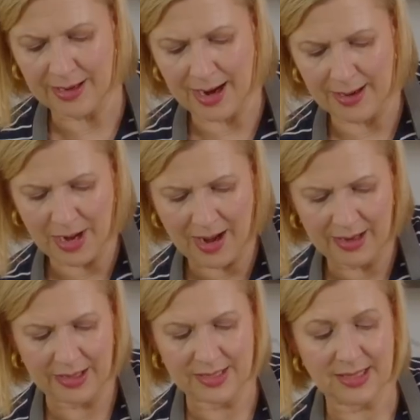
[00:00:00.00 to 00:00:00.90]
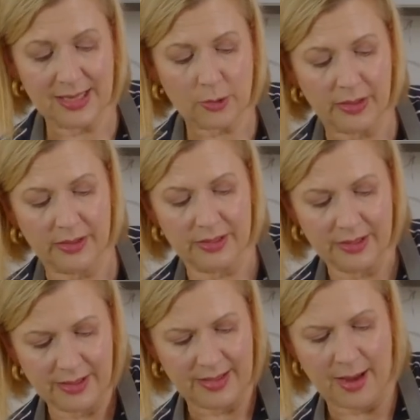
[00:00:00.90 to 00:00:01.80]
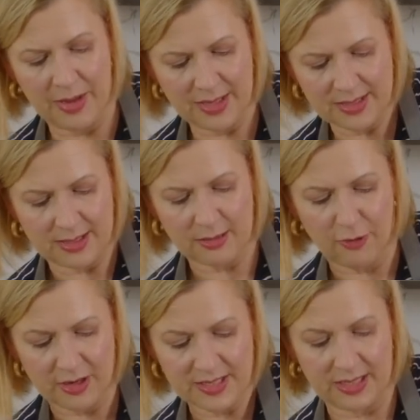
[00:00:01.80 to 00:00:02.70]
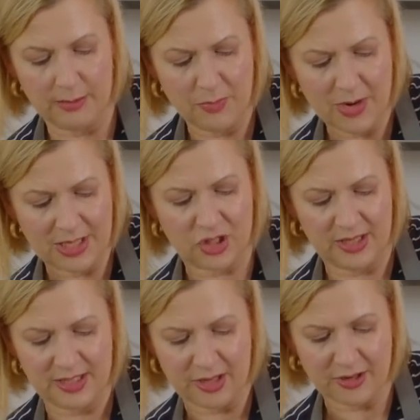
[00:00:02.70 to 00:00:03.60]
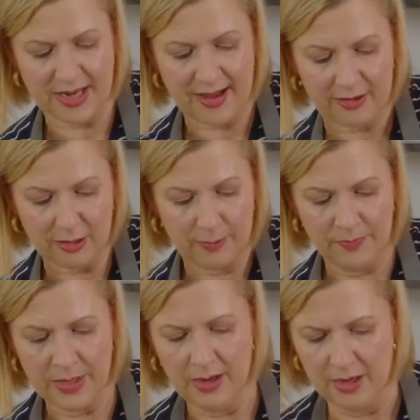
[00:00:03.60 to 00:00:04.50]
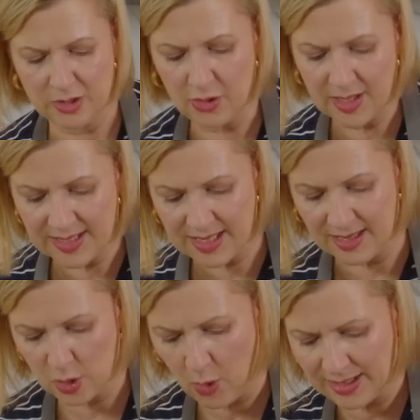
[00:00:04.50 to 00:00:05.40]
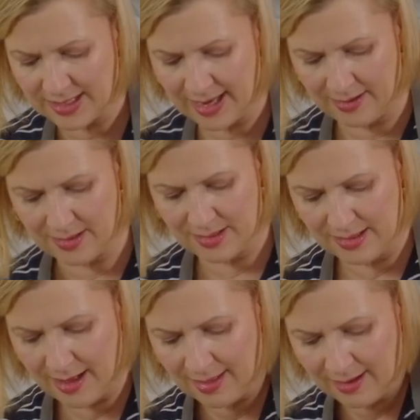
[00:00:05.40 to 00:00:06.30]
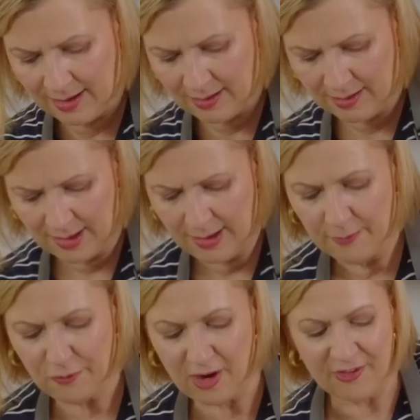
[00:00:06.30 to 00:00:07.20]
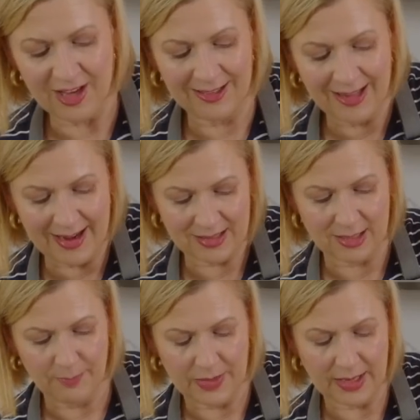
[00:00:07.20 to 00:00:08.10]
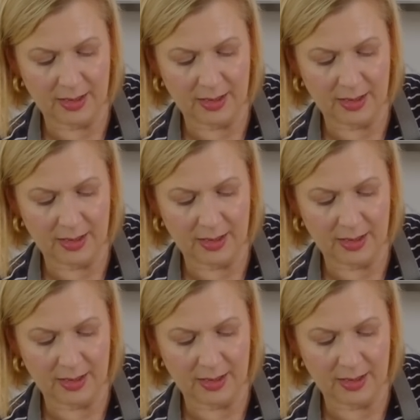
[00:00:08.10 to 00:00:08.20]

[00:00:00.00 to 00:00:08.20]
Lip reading: I'm adding is liquid, and that makes this frosting much easier to handle. So you can see it's quite dense, nothing fluffy and light like an